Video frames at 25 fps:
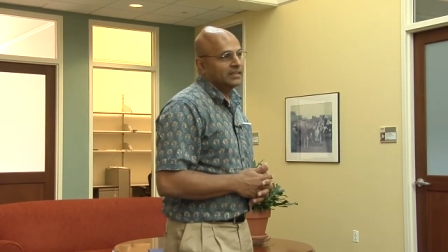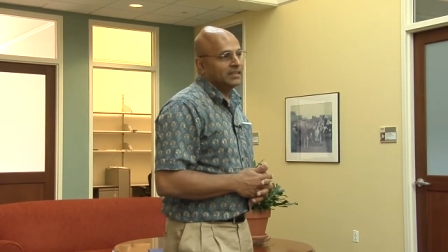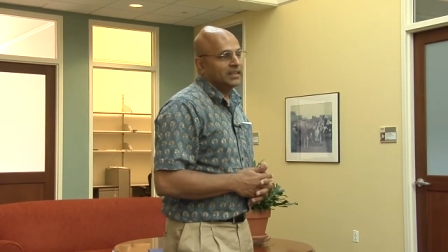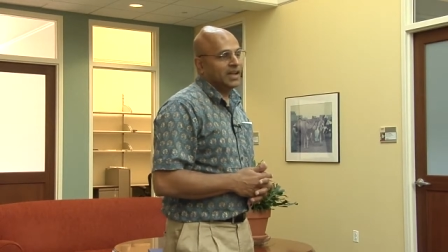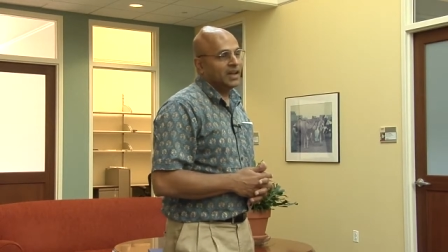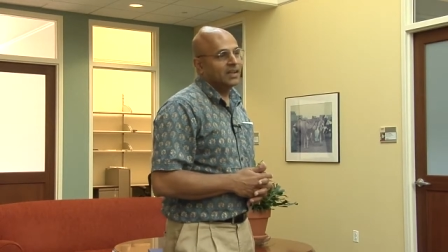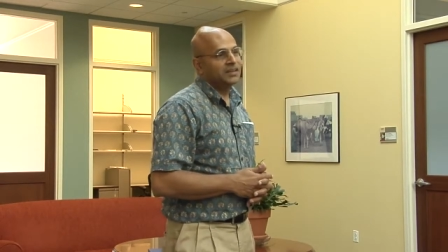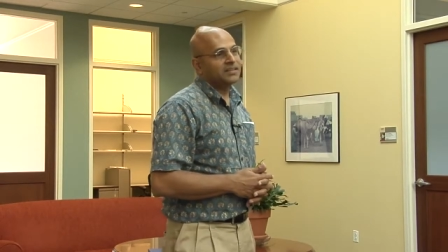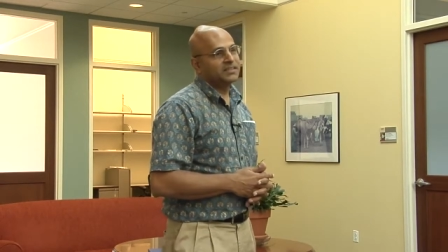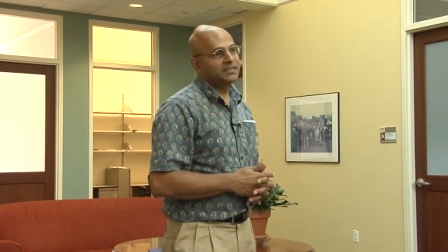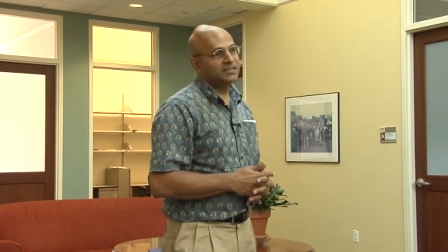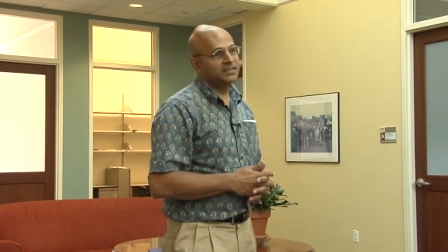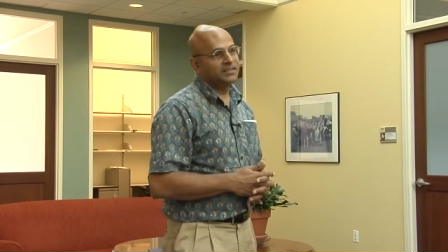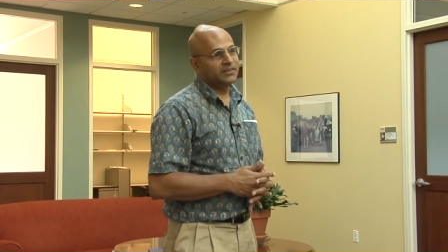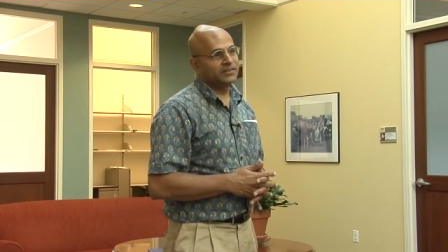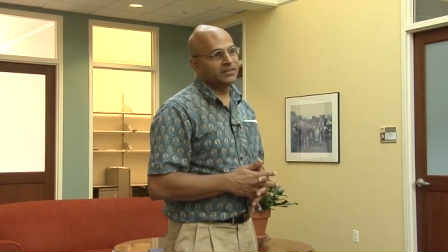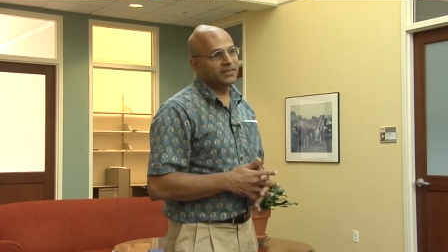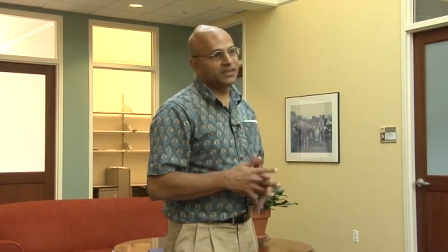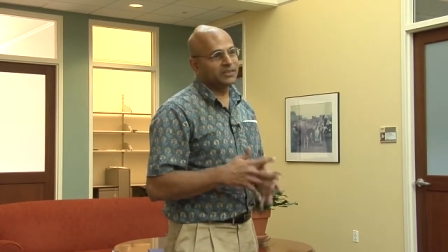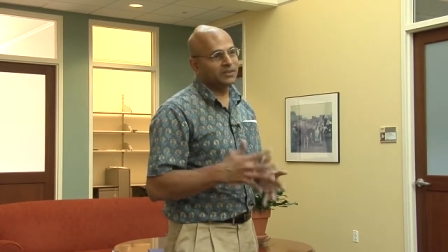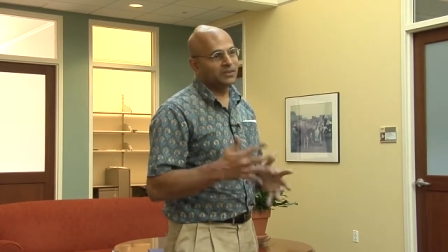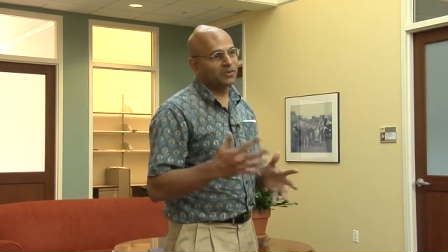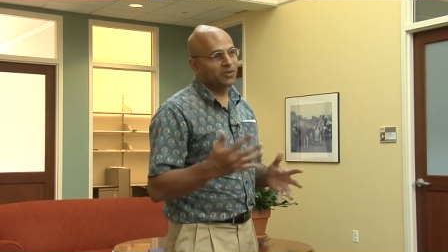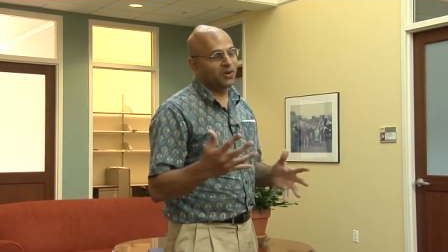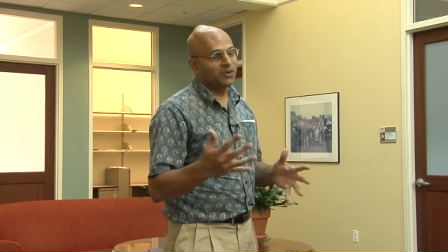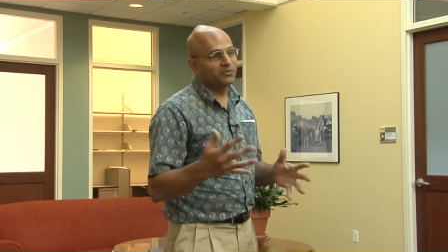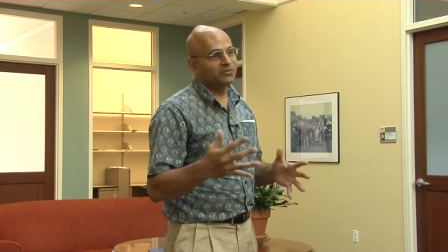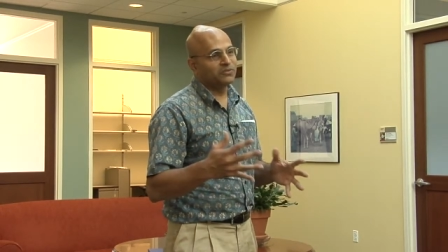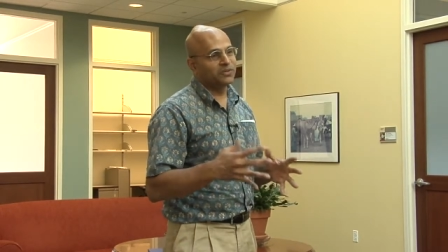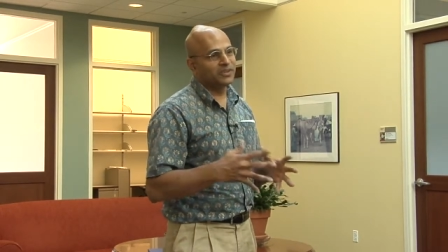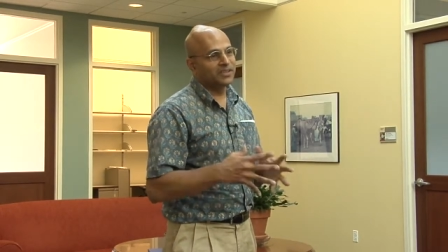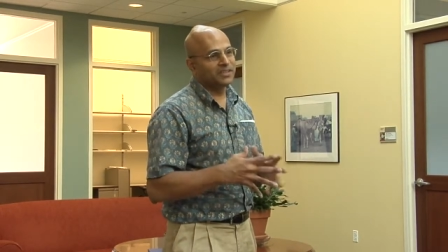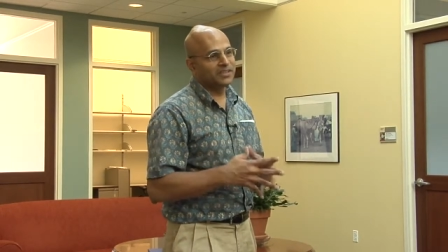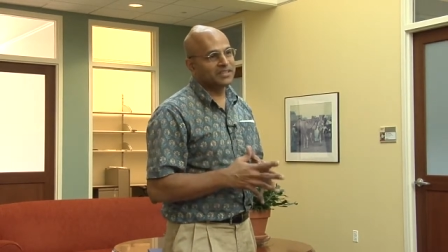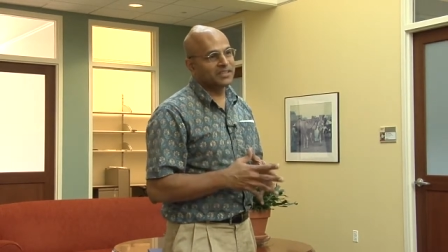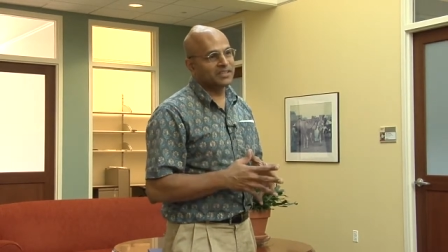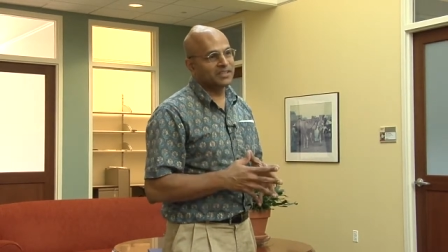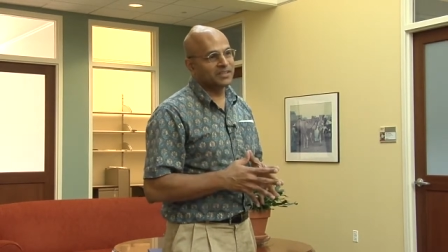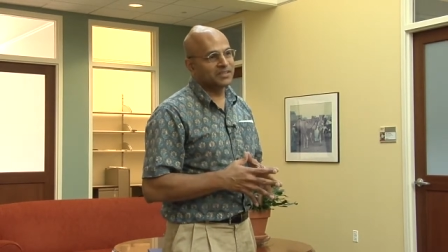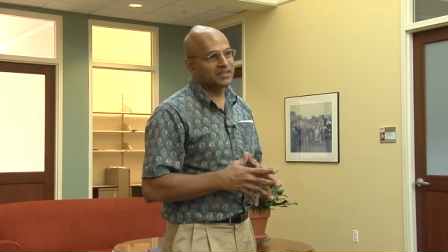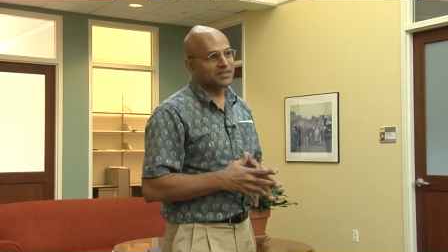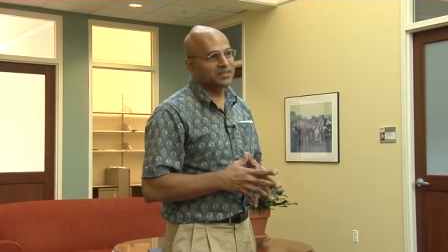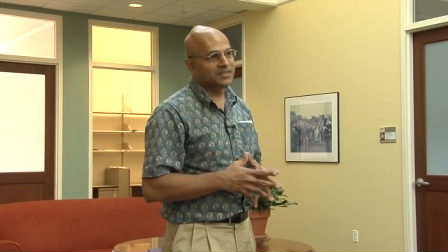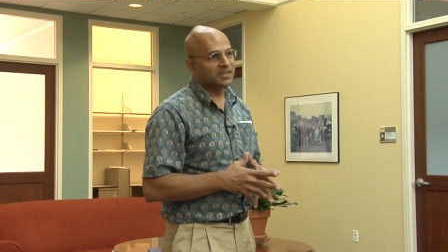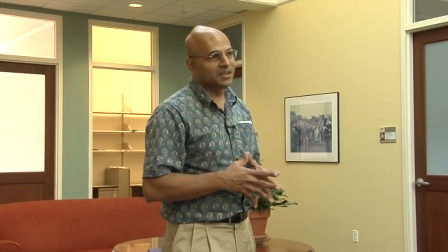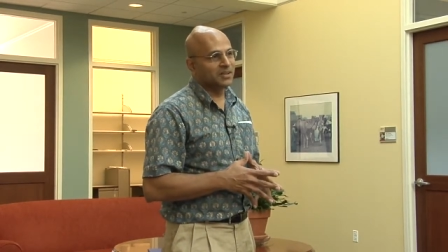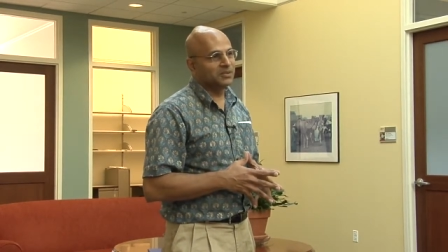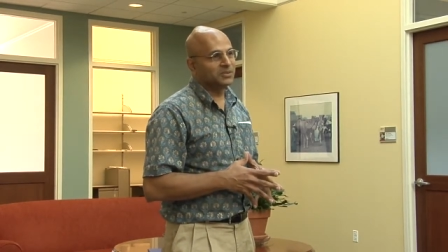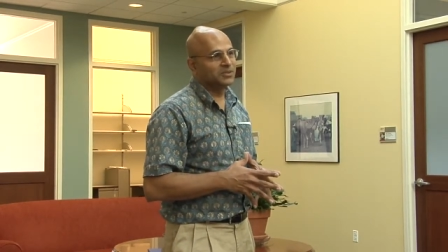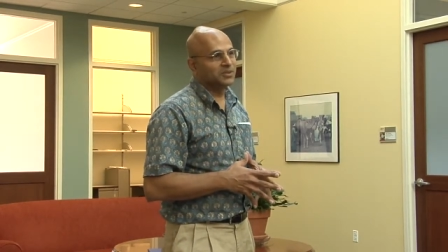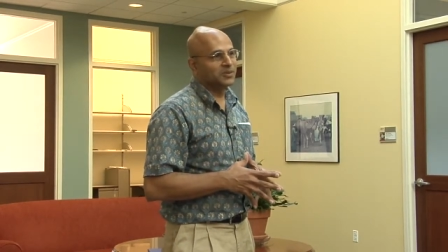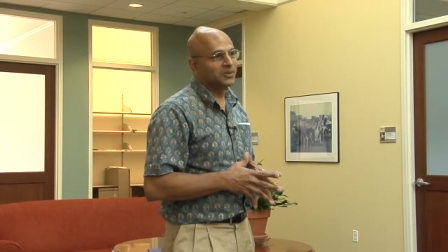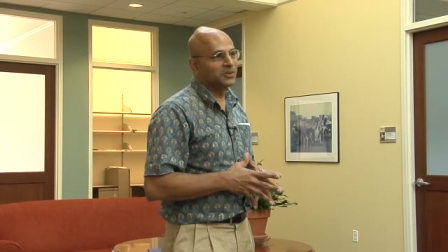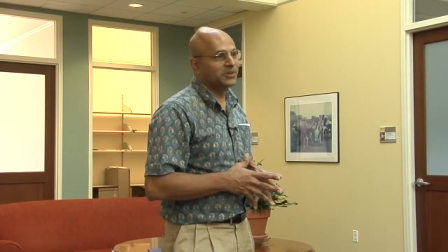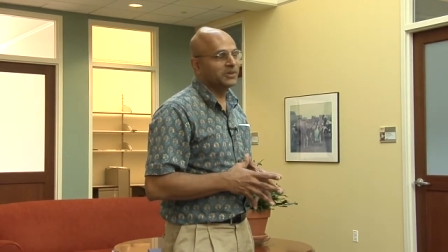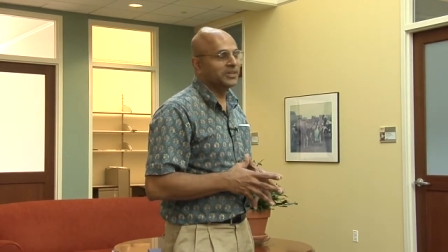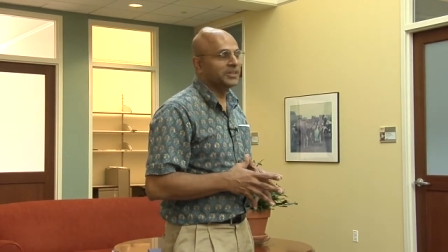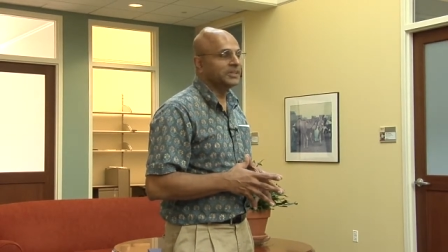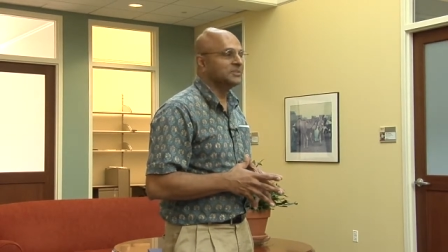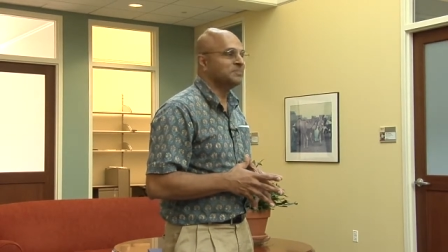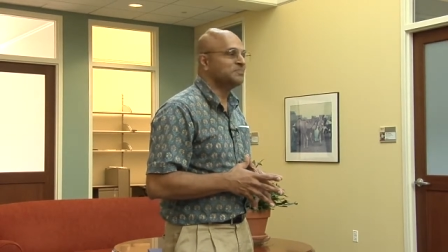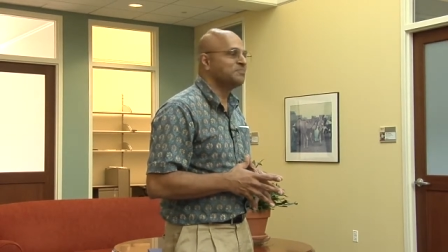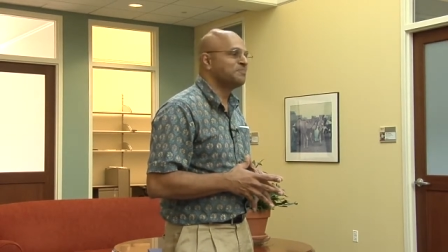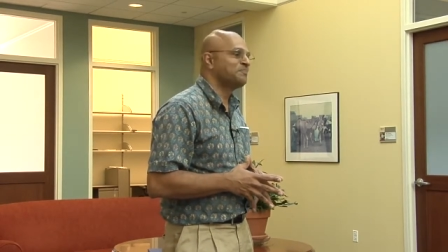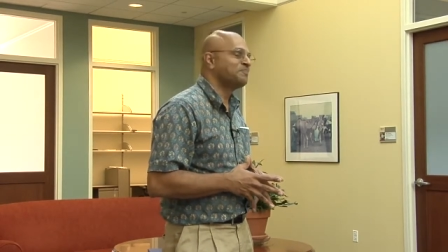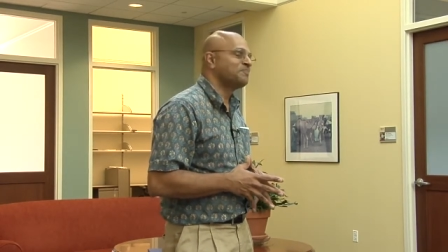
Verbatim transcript: last year at a conference in South Korea.